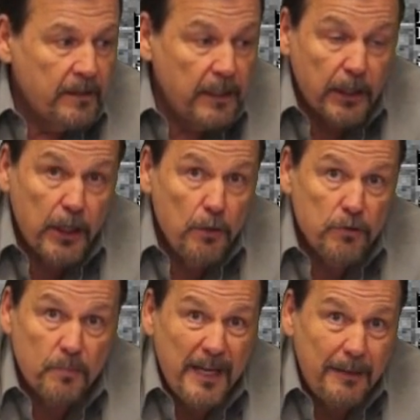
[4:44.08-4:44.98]
that
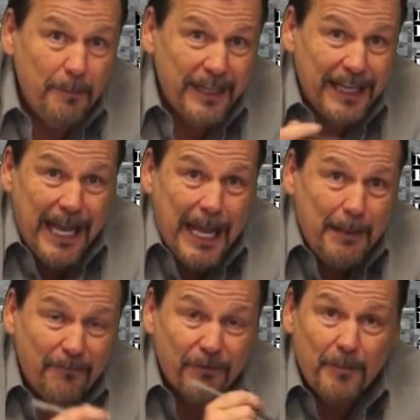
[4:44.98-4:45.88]
accused me. But it
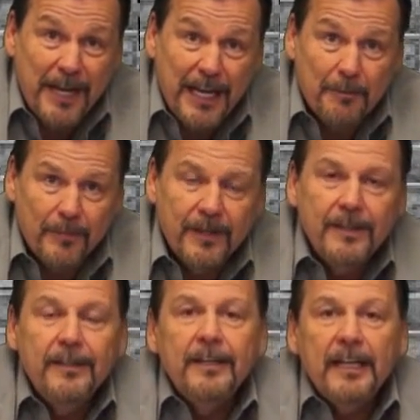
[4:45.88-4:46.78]
came from him.
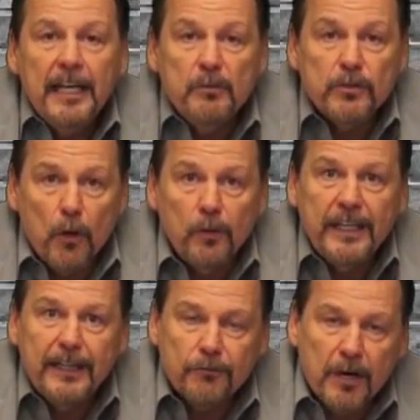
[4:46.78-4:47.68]
He was
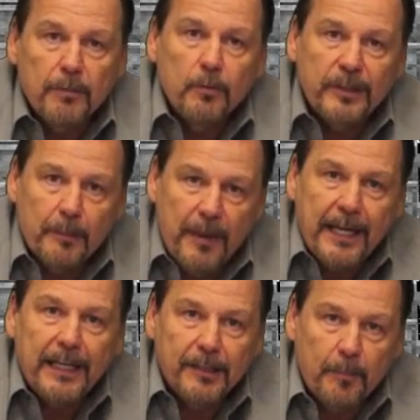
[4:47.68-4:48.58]
only in trouble with the
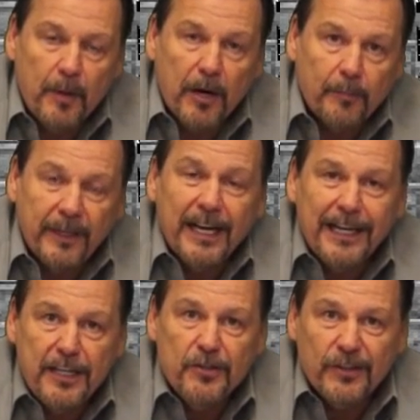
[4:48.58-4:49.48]
banking department. How
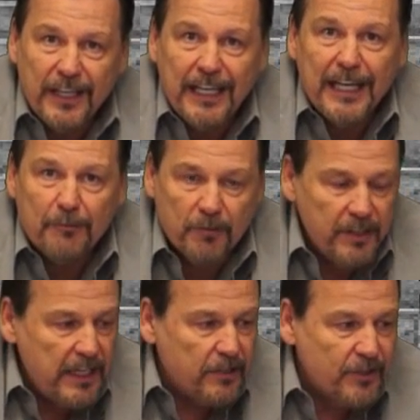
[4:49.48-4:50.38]
do you think he got
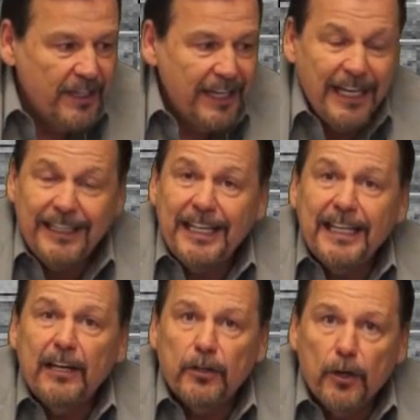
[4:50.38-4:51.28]
released? He did
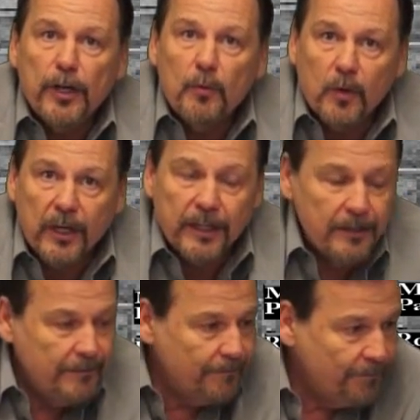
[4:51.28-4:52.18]
their dirty work.
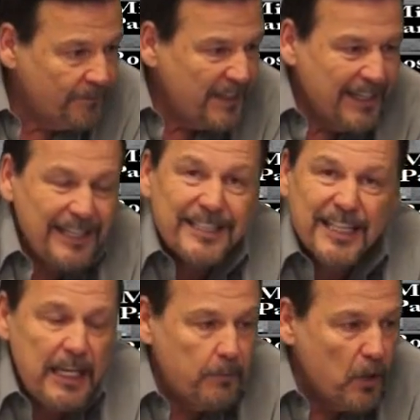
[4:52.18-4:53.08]
Let's
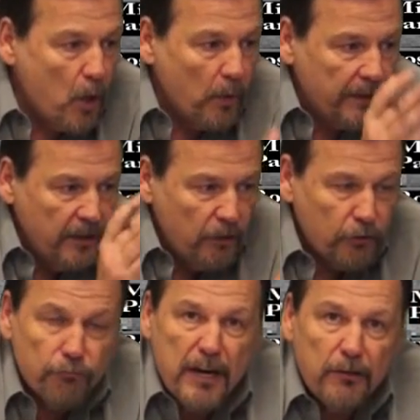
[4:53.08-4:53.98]
keep going.
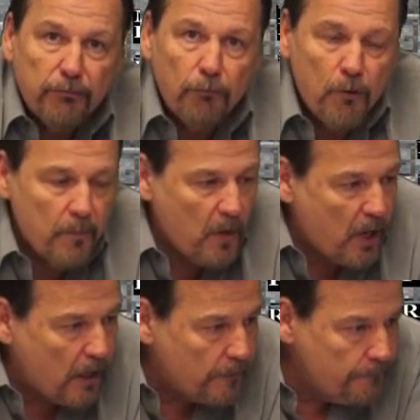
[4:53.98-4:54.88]
String through them
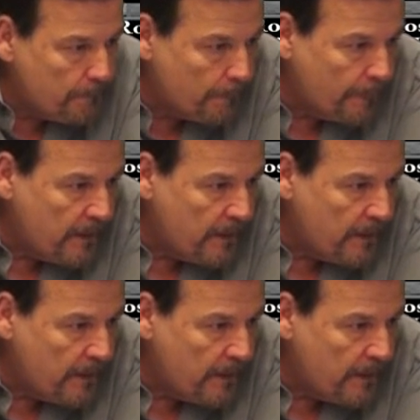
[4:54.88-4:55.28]
all.